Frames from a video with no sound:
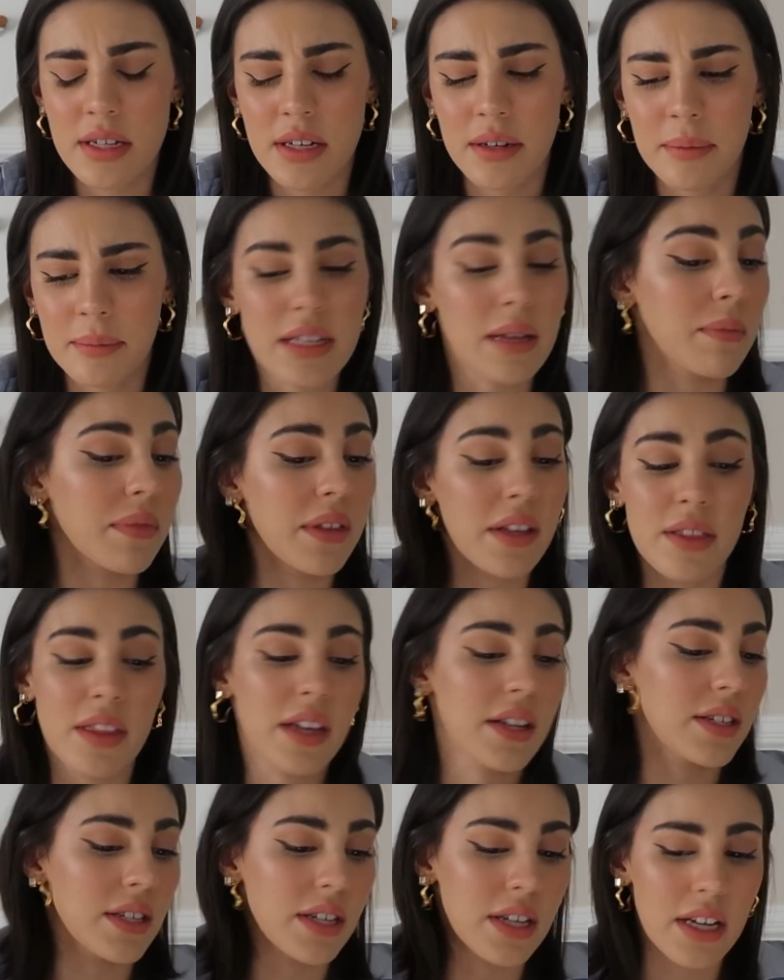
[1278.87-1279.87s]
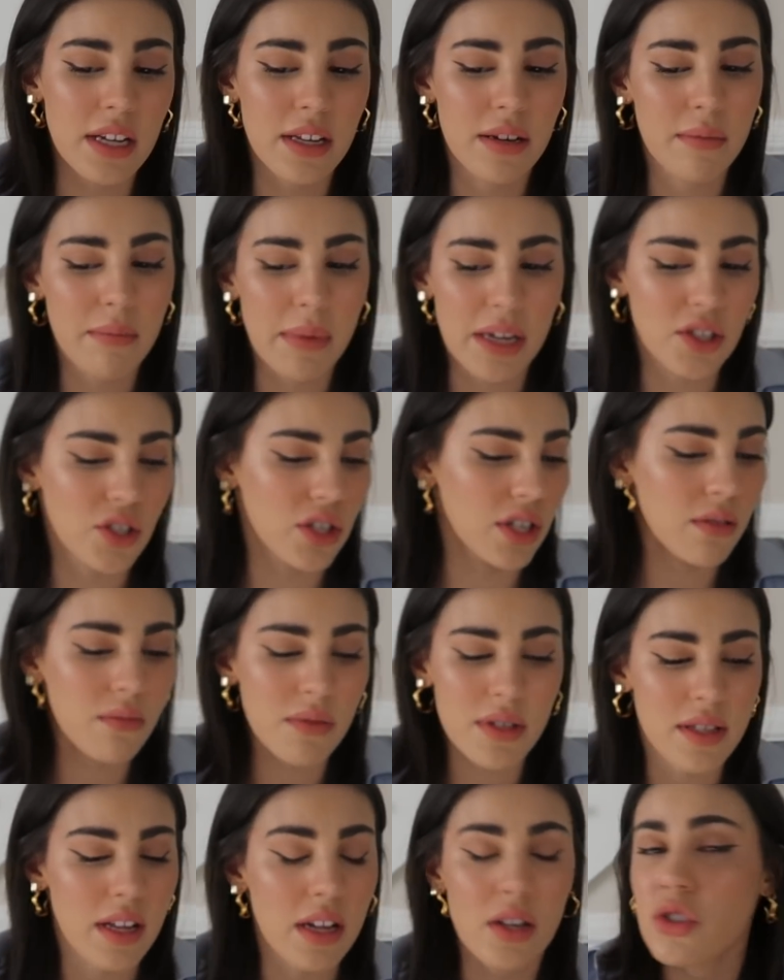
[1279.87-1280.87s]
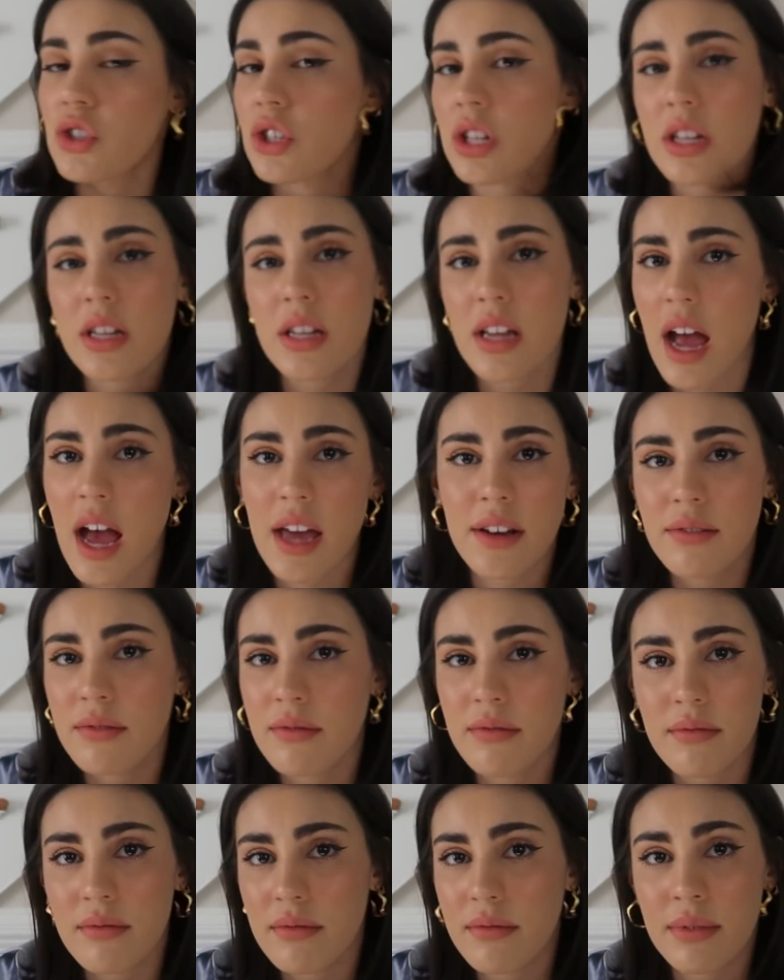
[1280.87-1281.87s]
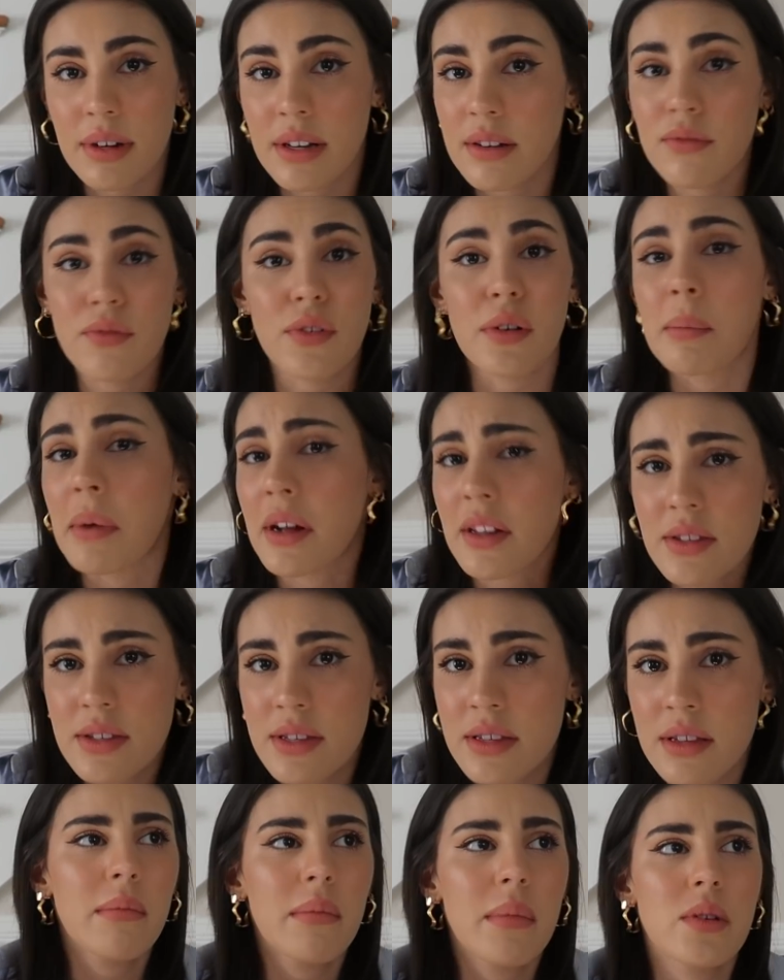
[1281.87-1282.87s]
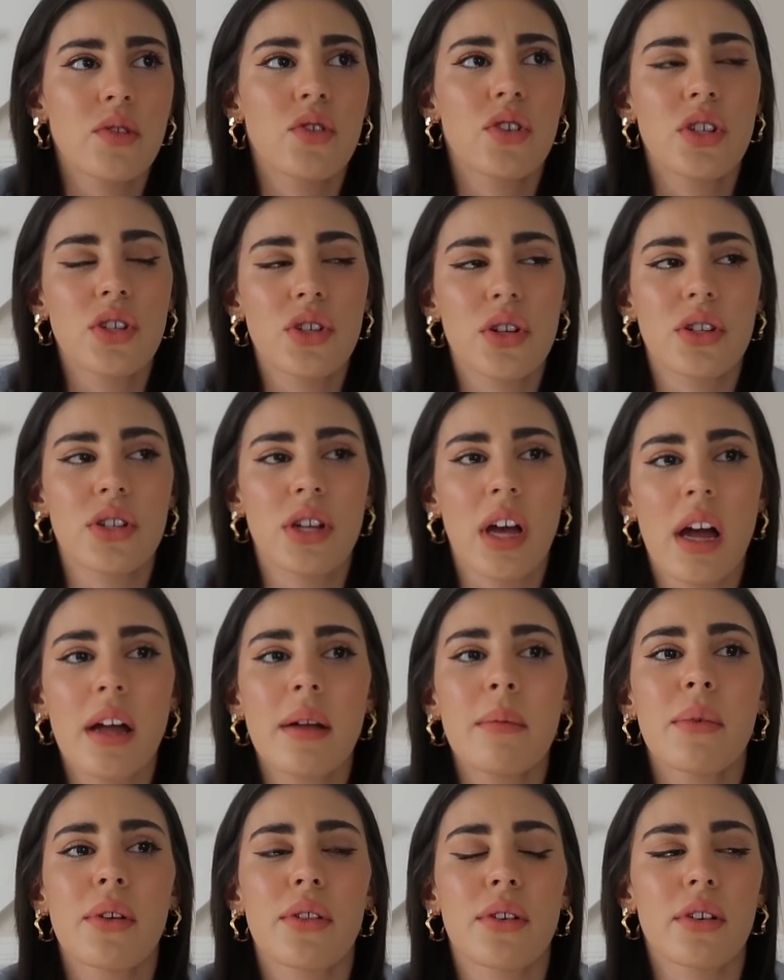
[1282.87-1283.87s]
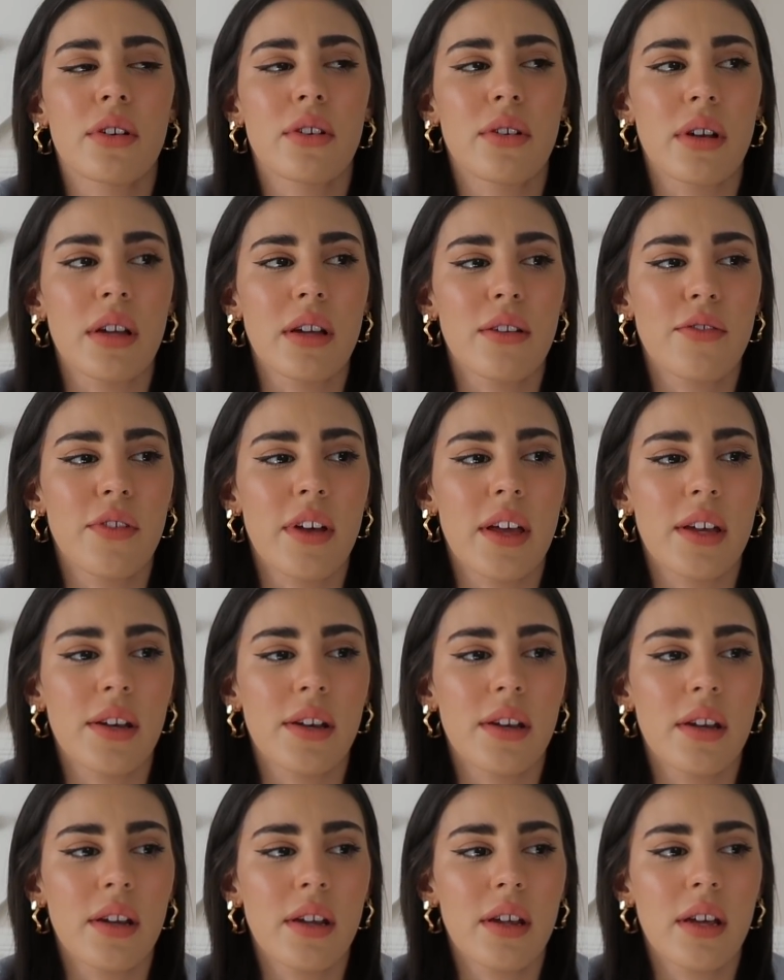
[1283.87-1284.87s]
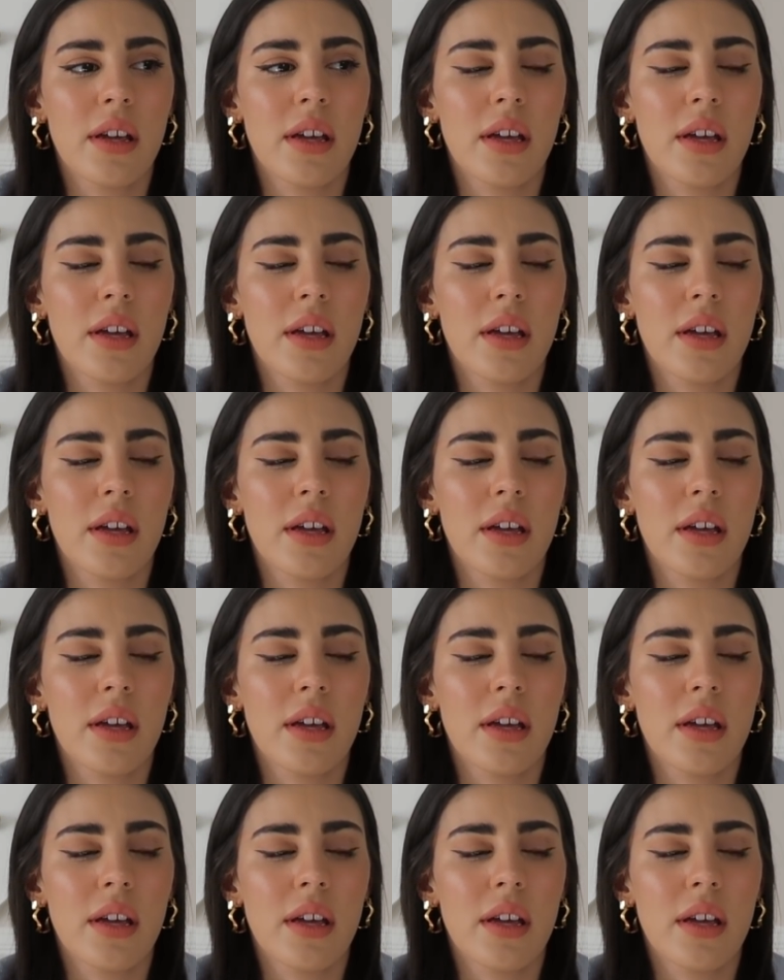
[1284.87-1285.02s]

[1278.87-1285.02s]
And something that Didion mentioned was that she hadn't written for months, and she took time with her grief, and